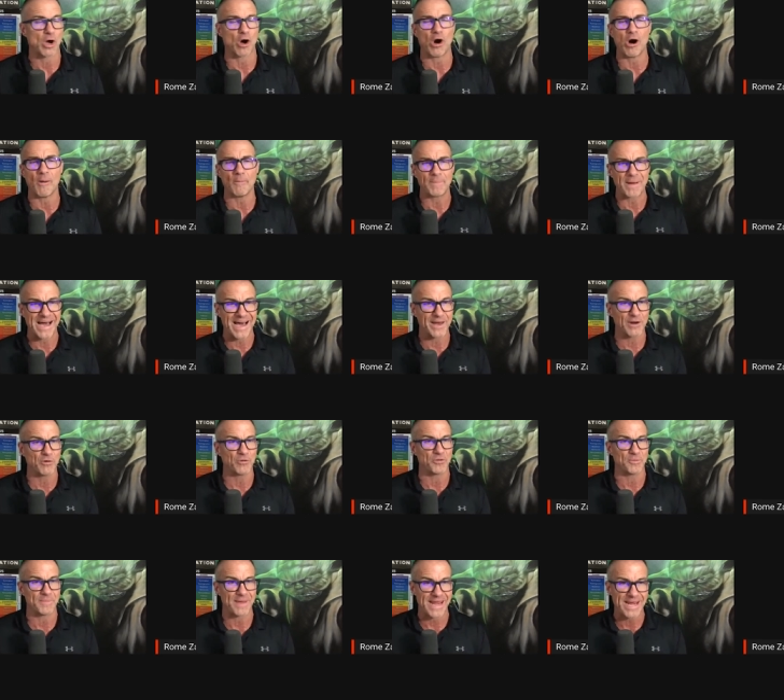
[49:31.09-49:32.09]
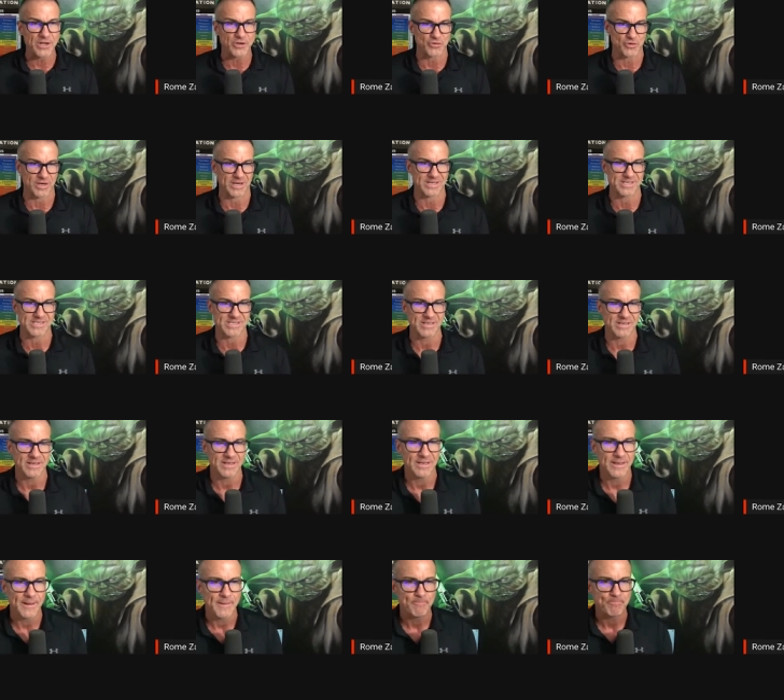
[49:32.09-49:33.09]
all battle the matrix
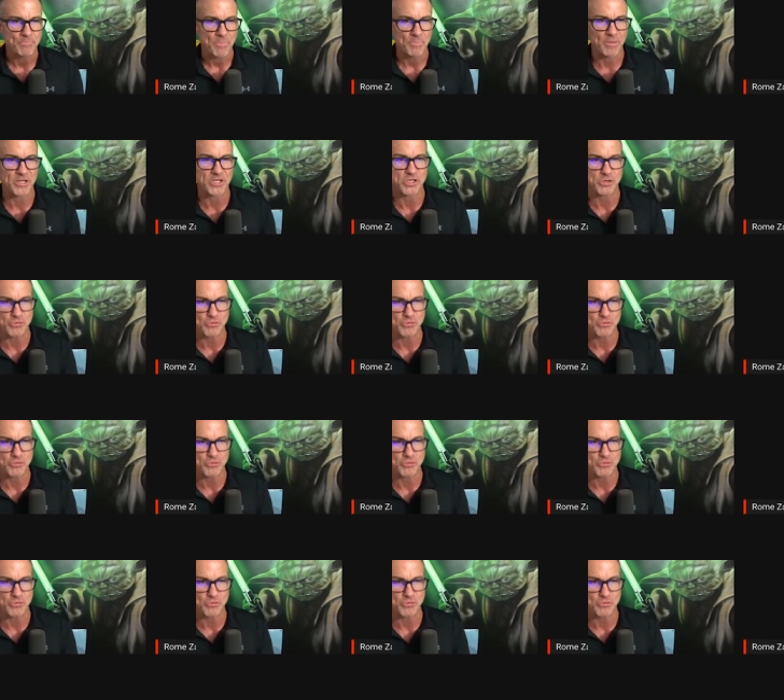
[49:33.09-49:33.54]
but yeah.